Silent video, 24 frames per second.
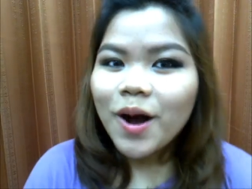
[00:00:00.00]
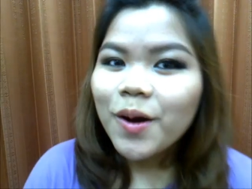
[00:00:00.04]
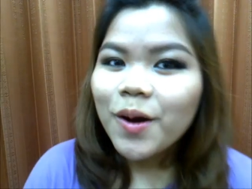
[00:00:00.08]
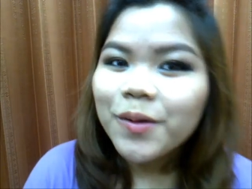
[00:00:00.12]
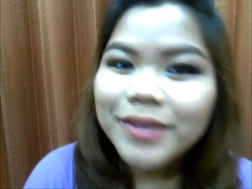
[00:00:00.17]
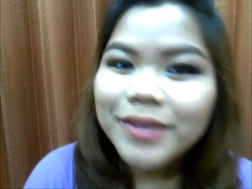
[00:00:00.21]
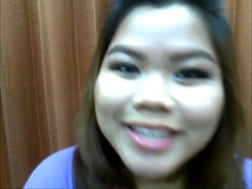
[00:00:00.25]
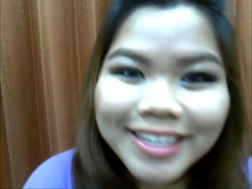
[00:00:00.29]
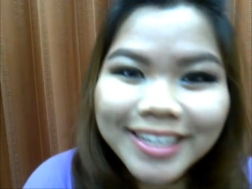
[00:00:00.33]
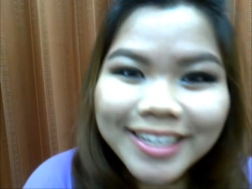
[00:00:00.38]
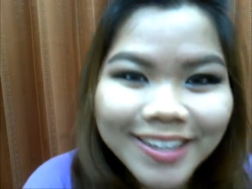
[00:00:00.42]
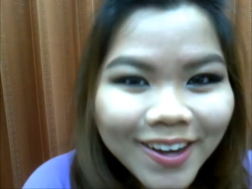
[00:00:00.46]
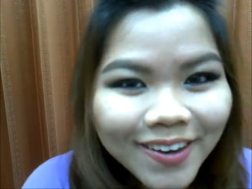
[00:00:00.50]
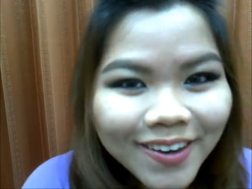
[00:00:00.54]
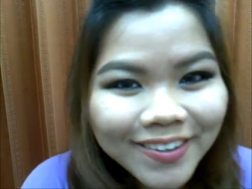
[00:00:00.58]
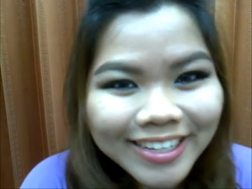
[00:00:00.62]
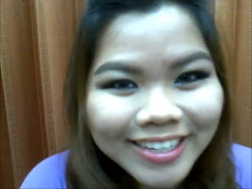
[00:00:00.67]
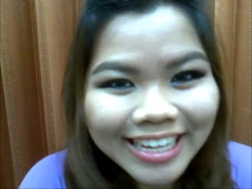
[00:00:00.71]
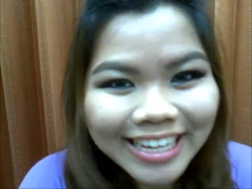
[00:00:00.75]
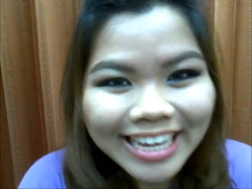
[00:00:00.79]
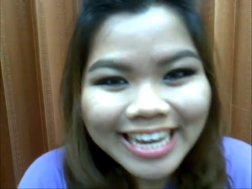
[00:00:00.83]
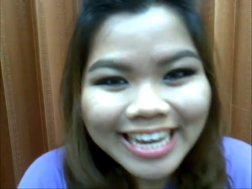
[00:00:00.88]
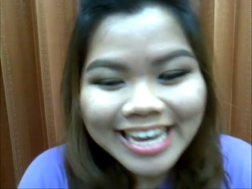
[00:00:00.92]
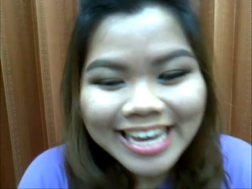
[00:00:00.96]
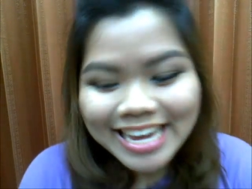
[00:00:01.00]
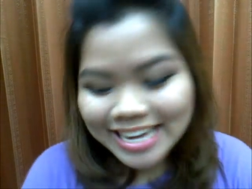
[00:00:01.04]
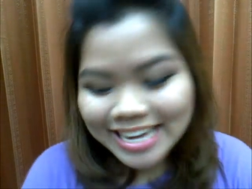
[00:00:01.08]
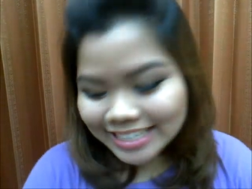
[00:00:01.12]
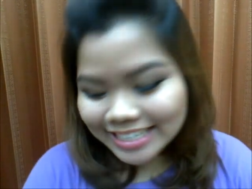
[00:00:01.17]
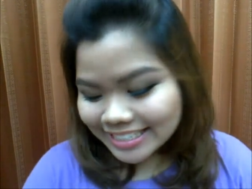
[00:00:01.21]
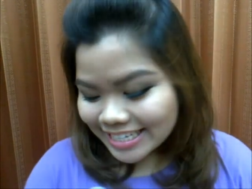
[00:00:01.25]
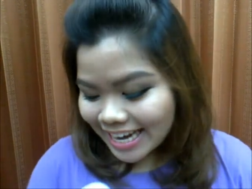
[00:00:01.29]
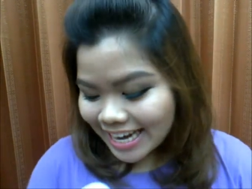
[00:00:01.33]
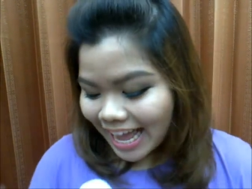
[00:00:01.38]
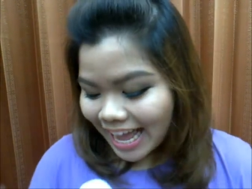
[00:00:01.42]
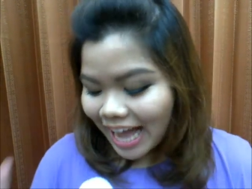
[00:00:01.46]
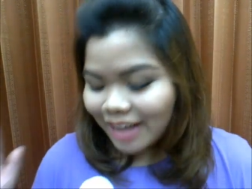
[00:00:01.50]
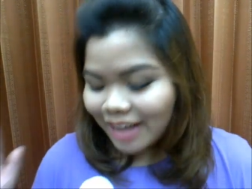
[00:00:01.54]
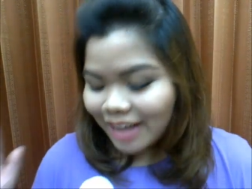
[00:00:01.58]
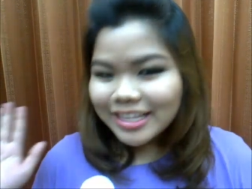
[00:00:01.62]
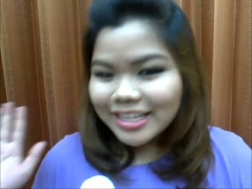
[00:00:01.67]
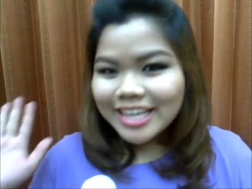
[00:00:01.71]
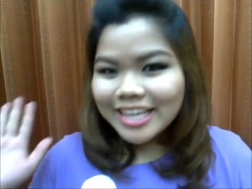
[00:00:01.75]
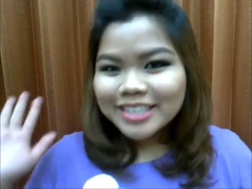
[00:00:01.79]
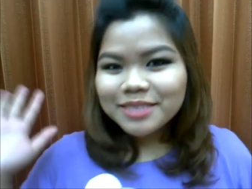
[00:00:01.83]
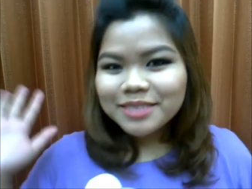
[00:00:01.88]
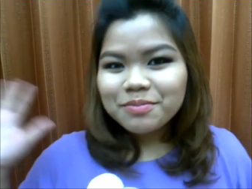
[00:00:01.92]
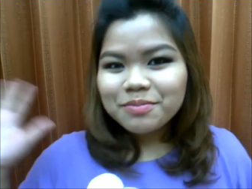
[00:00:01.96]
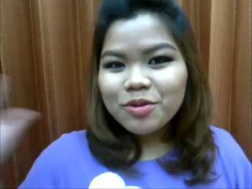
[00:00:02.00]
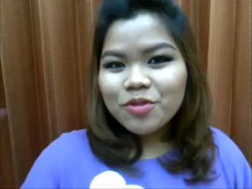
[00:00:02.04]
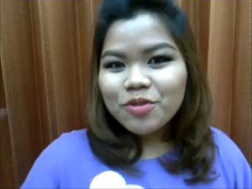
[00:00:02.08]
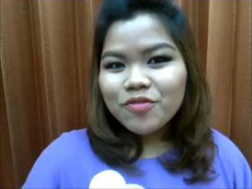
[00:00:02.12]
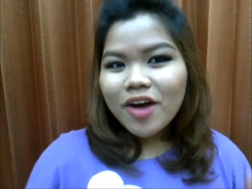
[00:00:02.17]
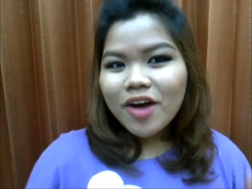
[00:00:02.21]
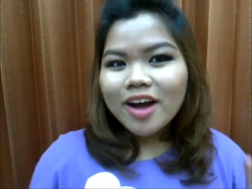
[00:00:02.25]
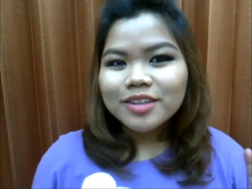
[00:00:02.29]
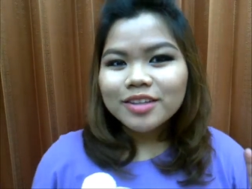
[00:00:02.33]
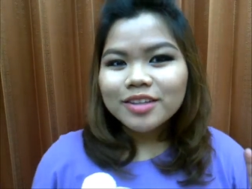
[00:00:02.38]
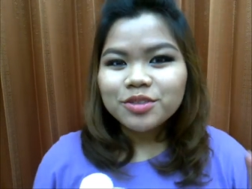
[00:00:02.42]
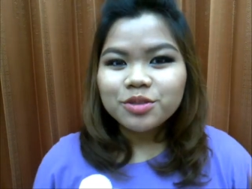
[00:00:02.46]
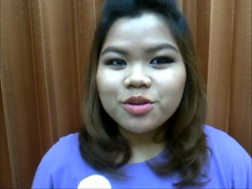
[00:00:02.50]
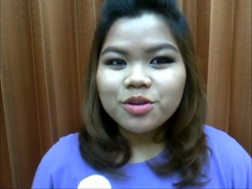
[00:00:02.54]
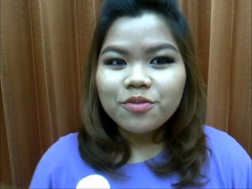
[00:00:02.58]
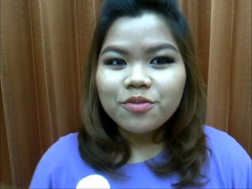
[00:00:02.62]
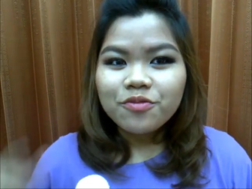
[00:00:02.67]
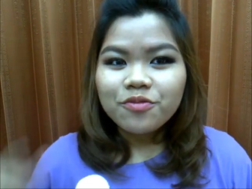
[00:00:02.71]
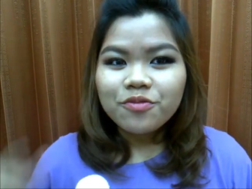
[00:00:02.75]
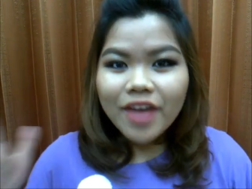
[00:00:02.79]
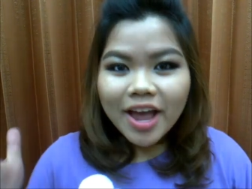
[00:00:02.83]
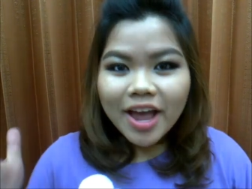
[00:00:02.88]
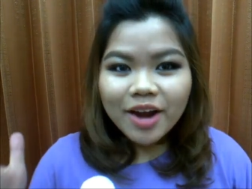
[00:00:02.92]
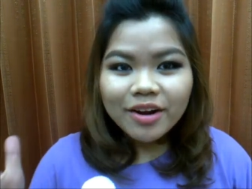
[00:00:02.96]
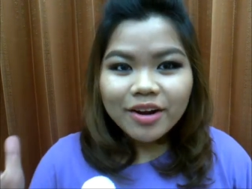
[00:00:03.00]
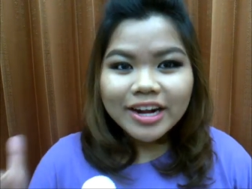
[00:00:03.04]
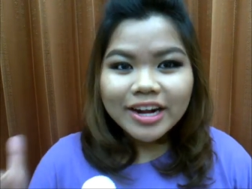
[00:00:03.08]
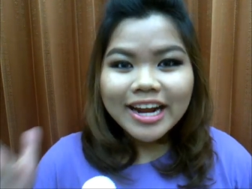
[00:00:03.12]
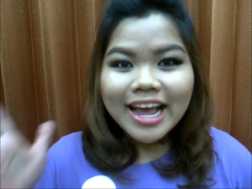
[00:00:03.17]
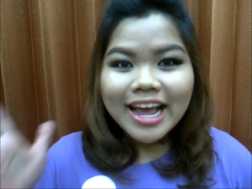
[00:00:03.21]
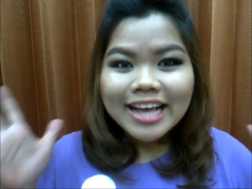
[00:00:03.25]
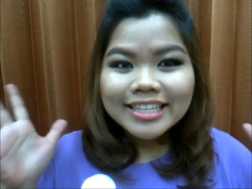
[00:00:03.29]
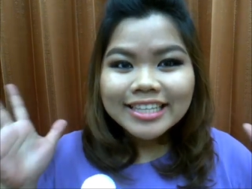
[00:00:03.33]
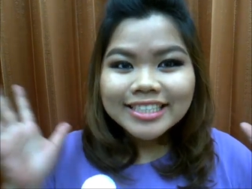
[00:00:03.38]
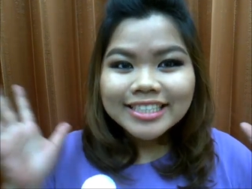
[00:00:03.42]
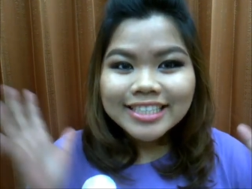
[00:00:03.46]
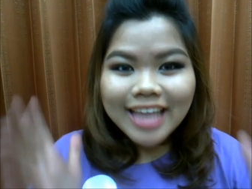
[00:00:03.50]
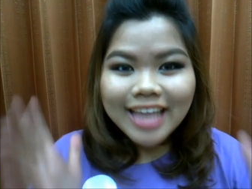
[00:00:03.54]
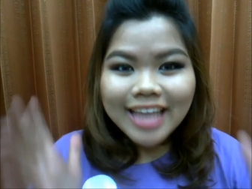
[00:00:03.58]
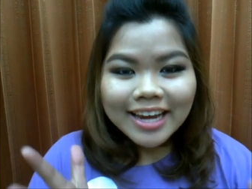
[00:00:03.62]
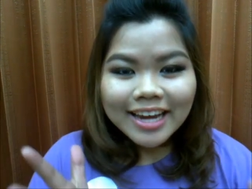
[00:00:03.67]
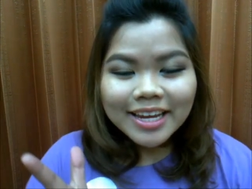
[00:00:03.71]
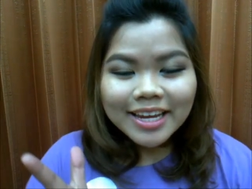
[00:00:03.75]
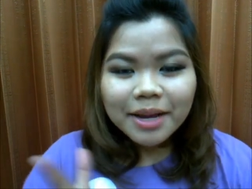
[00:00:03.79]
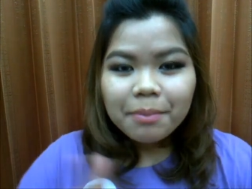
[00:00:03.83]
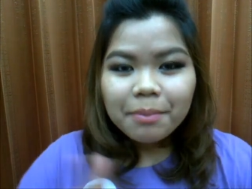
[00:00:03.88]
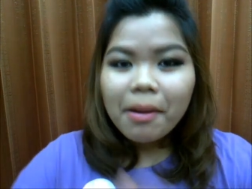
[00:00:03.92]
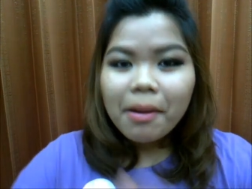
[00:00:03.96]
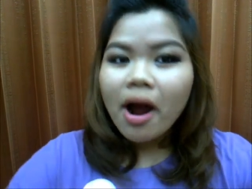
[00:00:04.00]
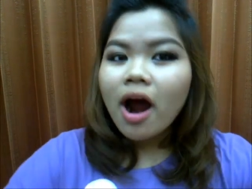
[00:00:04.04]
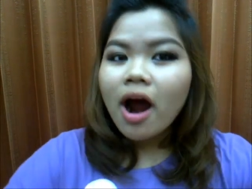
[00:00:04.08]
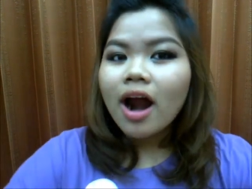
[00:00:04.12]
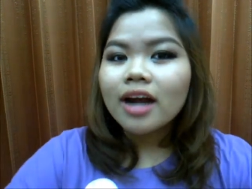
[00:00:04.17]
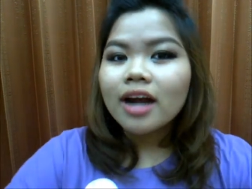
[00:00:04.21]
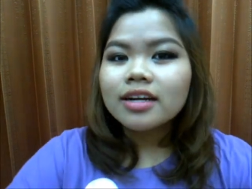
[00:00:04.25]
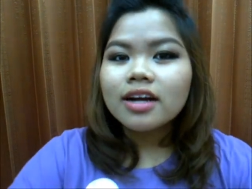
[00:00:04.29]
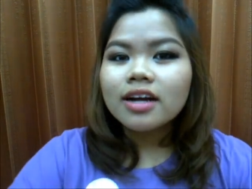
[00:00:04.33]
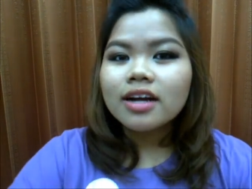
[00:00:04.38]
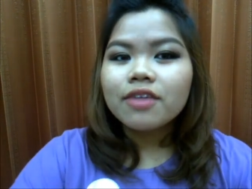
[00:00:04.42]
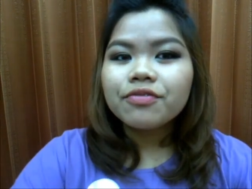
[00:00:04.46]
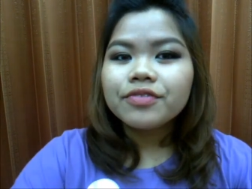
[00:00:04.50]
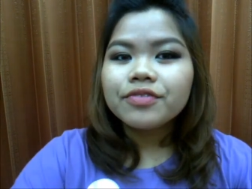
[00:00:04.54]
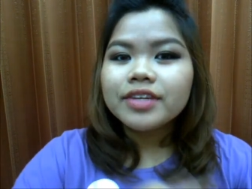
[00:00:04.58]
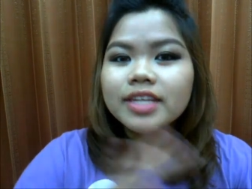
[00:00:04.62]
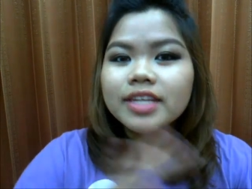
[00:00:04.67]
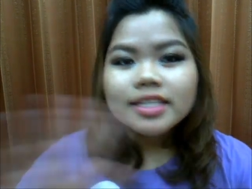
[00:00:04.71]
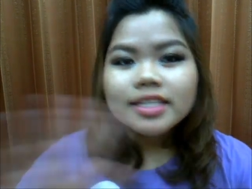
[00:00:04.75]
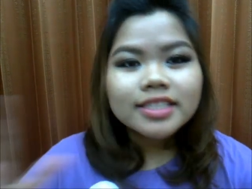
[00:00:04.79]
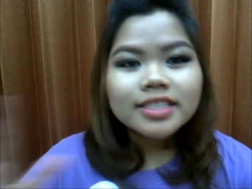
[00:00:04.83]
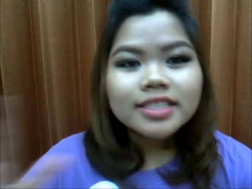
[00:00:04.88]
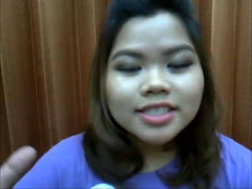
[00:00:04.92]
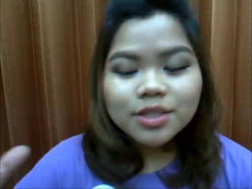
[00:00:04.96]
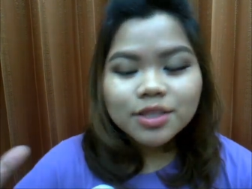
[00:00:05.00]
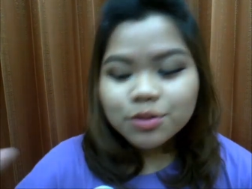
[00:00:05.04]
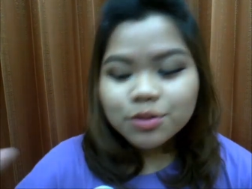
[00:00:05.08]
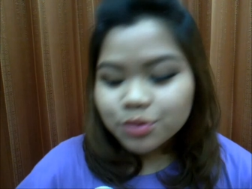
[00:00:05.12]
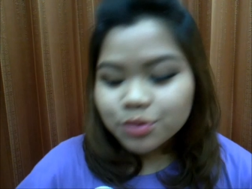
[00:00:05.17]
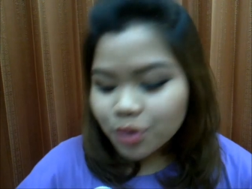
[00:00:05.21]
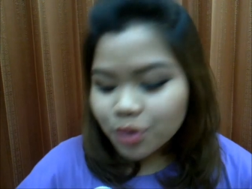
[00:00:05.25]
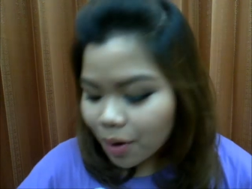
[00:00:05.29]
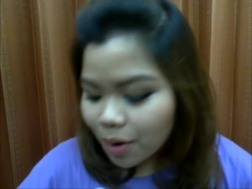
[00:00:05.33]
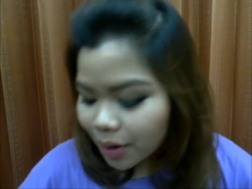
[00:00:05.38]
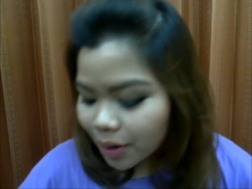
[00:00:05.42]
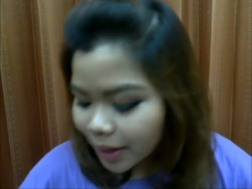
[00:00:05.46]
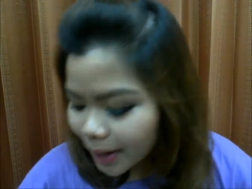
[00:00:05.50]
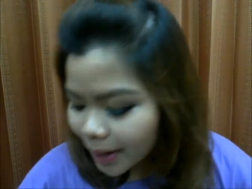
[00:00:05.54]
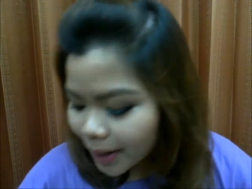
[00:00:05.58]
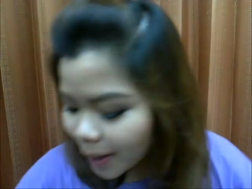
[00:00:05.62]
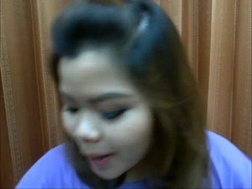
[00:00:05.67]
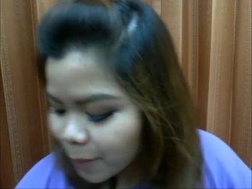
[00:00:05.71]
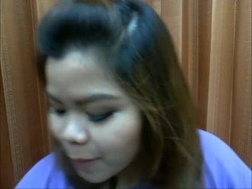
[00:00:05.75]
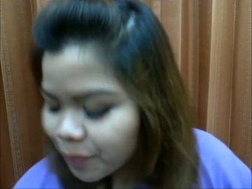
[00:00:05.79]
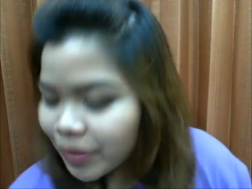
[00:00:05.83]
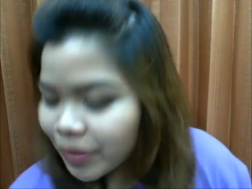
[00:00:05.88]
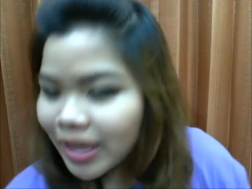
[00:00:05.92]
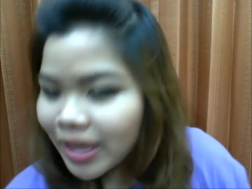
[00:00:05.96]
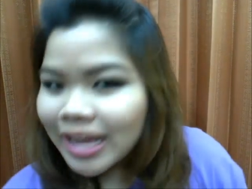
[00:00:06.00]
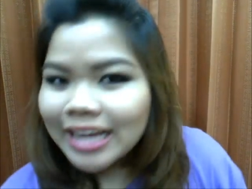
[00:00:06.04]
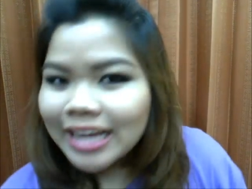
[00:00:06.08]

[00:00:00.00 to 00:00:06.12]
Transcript: Okie dokie, now let's move on to the very exciting part of this tutorial.